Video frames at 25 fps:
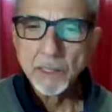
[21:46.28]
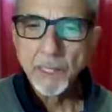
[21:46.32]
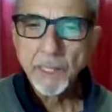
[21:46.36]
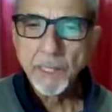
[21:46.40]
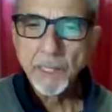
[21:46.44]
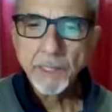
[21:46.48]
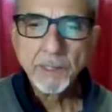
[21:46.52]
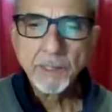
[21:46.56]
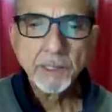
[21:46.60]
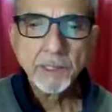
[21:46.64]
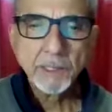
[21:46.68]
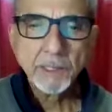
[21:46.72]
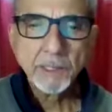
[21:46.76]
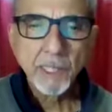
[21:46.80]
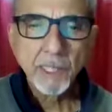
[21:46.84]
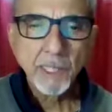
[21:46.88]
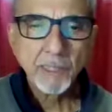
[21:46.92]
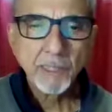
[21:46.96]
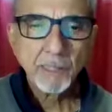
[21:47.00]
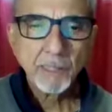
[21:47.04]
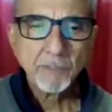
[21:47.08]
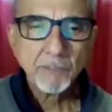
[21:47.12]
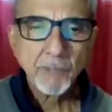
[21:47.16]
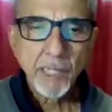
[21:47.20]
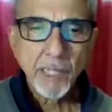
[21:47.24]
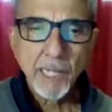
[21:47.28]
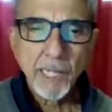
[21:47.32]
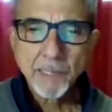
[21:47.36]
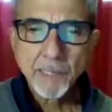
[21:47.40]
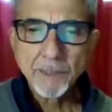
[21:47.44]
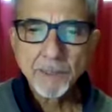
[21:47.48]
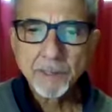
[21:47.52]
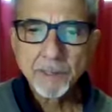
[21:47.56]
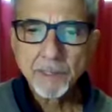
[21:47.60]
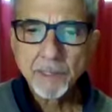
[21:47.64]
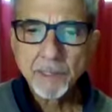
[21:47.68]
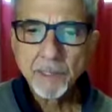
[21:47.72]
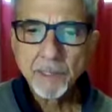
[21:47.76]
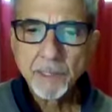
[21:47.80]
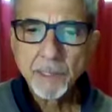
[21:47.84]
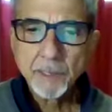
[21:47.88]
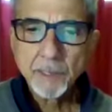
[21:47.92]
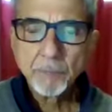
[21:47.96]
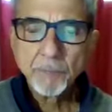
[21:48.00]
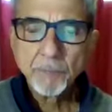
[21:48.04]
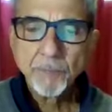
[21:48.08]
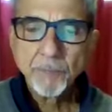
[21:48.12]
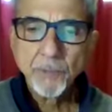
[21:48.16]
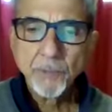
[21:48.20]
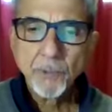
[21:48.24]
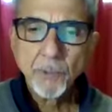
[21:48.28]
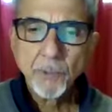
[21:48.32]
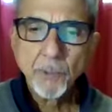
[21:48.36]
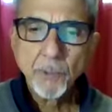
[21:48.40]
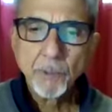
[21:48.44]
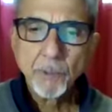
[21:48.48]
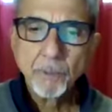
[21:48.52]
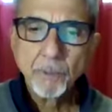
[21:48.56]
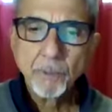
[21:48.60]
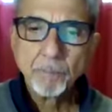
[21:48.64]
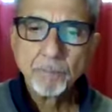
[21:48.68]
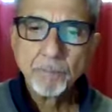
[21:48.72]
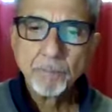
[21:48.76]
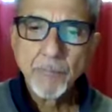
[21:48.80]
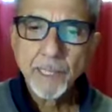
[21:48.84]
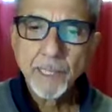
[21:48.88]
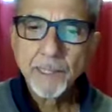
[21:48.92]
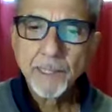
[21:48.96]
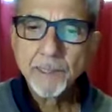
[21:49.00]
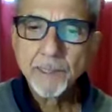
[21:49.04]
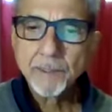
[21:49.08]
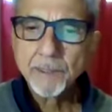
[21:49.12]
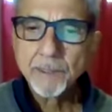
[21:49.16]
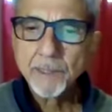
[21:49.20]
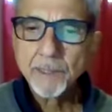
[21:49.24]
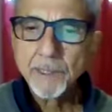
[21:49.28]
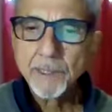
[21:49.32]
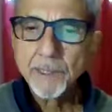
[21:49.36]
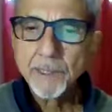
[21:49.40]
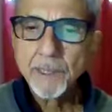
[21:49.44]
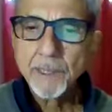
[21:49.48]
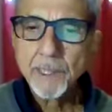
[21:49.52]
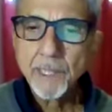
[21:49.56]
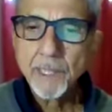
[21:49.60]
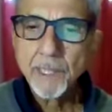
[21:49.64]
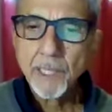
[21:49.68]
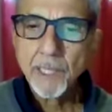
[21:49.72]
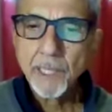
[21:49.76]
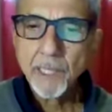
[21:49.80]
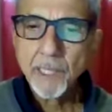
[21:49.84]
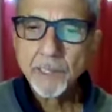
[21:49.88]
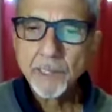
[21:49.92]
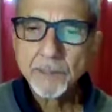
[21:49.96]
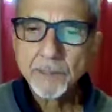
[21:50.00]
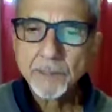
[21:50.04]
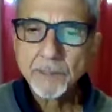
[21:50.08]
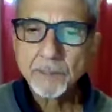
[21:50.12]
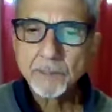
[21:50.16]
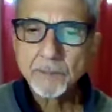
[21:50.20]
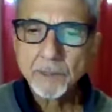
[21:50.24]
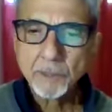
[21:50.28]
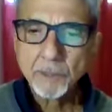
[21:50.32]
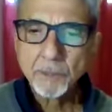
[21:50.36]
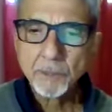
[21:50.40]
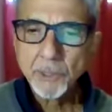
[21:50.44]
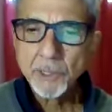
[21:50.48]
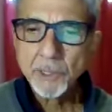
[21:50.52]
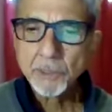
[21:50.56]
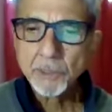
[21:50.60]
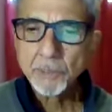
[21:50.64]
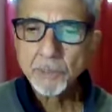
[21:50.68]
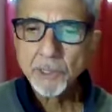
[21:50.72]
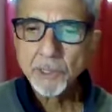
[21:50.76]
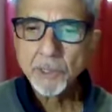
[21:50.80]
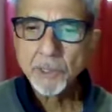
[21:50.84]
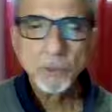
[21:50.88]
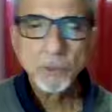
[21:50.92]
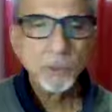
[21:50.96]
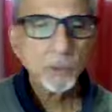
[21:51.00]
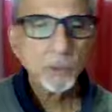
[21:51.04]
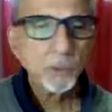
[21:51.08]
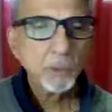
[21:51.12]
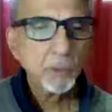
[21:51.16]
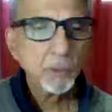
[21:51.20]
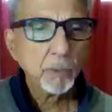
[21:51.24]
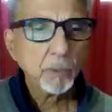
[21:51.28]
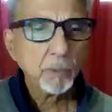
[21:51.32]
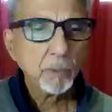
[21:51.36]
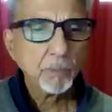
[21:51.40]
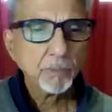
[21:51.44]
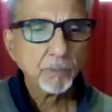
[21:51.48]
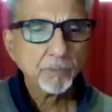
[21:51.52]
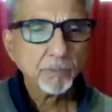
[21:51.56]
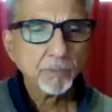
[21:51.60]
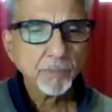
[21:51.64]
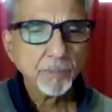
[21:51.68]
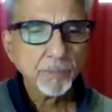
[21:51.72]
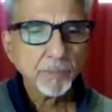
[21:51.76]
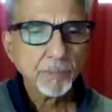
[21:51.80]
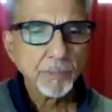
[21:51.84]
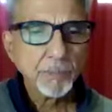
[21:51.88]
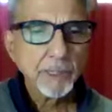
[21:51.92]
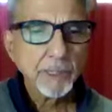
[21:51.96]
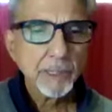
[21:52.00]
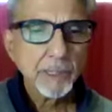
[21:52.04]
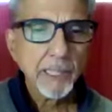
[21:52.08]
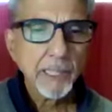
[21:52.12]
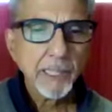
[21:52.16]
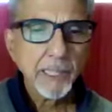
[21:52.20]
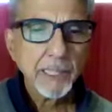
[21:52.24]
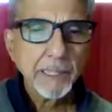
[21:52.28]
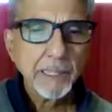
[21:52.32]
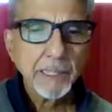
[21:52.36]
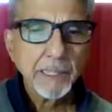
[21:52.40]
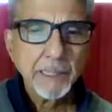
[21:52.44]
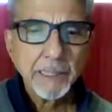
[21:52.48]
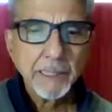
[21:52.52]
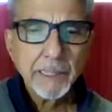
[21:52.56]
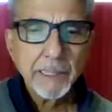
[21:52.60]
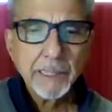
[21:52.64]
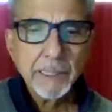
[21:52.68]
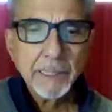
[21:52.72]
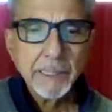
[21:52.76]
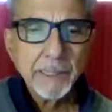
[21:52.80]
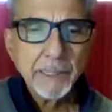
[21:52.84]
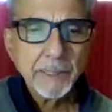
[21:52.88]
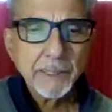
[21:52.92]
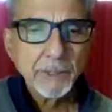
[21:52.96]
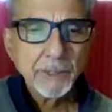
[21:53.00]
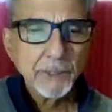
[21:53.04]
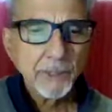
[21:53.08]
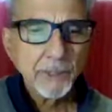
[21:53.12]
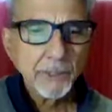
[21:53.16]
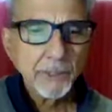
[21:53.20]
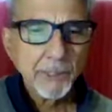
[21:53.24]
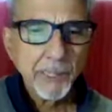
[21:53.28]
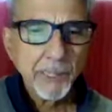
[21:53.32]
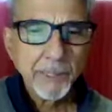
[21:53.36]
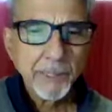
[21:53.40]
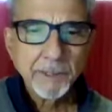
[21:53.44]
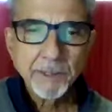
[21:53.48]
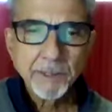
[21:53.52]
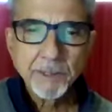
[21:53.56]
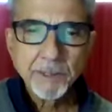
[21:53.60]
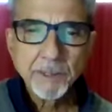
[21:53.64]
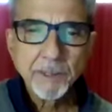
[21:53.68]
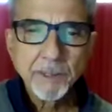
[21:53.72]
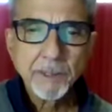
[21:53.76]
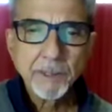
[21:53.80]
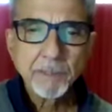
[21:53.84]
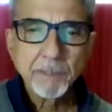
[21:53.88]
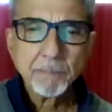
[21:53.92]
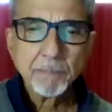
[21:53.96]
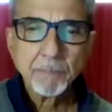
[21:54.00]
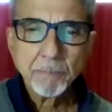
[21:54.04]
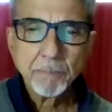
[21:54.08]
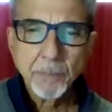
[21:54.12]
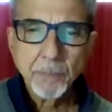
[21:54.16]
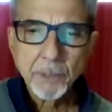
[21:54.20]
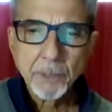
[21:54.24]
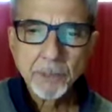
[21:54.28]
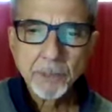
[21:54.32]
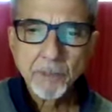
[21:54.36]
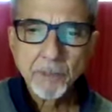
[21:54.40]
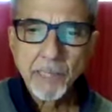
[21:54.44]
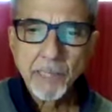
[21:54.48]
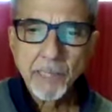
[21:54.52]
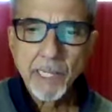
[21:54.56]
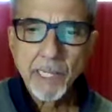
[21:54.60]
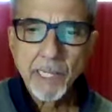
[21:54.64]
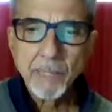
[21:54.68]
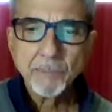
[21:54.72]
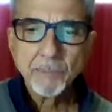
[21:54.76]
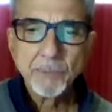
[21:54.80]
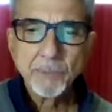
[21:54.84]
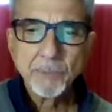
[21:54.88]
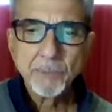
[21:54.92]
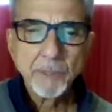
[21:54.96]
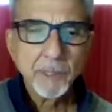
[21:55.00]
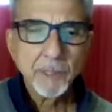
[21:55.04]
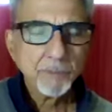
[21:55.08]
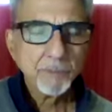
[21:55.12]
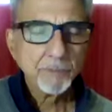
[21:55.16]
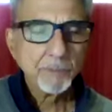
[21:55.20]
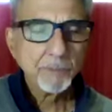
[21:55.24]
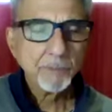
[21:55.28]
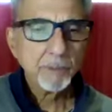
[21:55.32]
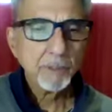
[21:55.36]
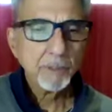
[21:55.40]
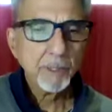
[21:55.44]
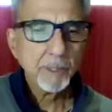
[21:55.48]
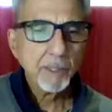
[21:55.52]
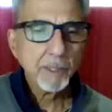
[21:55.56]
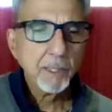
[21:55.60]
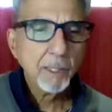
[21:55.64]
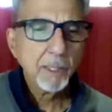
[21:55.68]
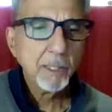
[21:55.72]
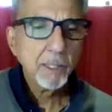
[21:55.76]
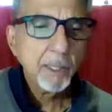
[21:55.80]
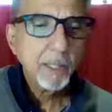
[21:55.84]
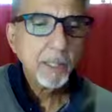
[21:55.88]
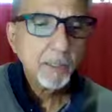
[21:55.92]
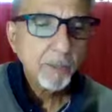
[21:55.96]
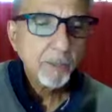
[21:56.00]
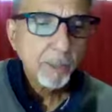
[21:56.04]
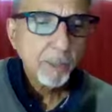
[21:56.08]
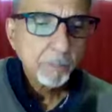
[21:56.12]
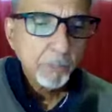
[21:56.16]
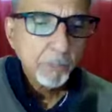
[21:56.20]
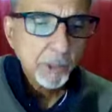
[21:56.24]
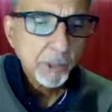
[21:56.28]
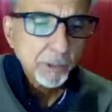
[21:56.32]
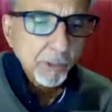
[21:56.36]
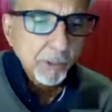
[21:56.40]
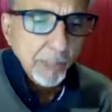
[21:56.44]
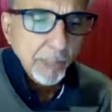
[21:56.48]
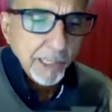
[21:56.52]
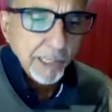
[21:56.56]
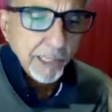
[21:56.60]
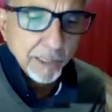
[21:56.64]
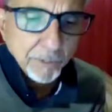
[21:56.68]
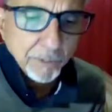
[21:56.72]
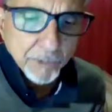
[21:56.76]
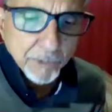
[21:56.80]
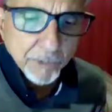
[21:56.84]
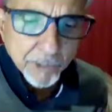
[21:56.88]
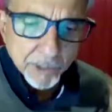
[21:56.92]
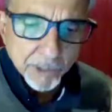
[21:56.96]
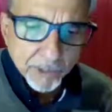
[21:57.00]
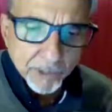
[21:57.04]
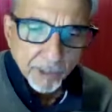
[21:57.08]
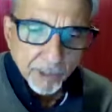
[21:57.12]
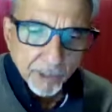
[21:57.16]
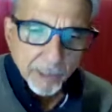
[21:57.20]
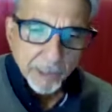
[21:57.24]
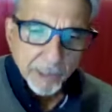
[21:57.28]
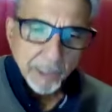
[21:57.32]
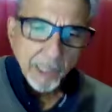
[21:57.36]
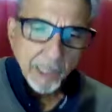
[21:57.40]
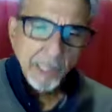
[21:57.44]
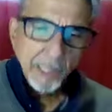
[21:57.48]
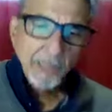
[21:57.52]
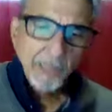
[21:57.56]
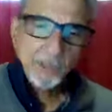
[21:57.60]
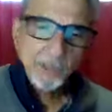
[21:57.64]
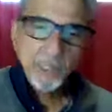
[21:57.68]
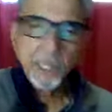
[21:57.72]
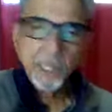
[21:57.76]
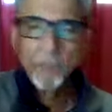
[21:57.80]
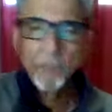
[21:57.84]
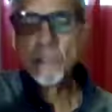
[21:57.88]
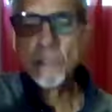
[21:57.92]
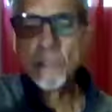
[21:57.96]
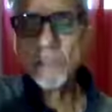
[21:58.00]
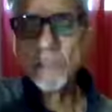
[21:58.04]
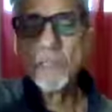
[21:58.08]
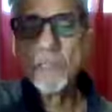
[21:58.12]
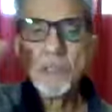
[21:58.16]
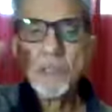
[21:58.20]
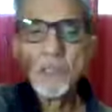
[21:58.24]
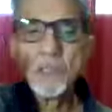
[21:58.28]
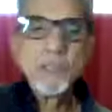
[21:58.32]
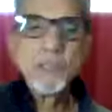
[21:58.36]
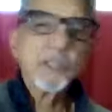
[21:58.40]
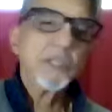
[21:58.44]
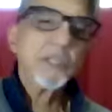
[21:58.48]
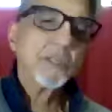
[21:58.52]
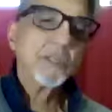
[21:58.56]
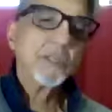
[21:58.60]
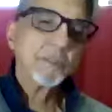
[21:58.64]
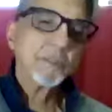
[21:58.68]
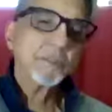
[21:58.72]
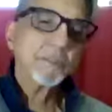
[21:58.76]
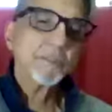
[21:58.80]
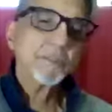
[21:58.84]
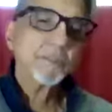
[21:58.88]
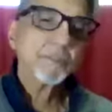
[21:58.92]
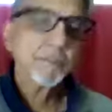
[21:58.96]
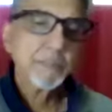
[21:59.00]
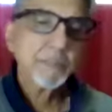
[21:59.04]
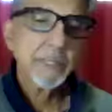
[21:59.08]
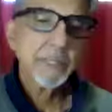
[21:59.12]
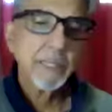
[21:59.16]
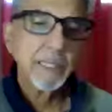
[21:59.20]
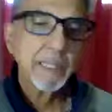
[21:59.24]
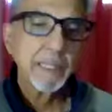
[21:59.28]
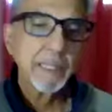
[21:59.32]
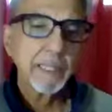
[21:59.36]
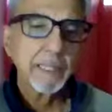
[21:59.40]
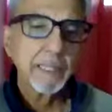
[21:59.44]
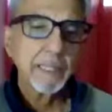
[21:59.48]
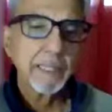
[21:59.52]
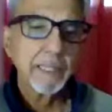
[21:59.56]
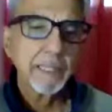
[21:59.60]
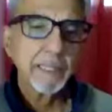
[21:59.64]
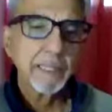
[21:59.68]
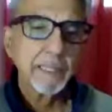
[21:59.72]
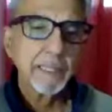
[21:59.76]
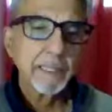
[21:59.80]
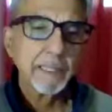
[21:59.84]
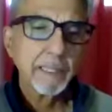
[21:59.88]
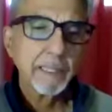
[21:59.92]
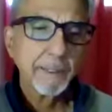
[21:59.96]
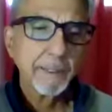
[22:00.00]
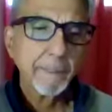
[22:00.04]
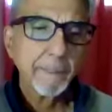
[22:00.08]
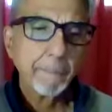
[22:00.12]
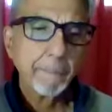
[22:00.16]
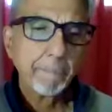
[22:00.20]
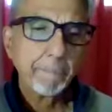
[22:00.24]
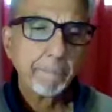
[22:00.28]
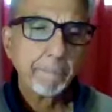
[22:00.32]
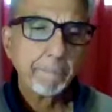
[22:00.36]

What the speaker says: and instead of asking him for anything, he asked, so bring me the guru. Okay? So that is the bottom line of bottom line of this. So he asked, I want the teachings. Okay?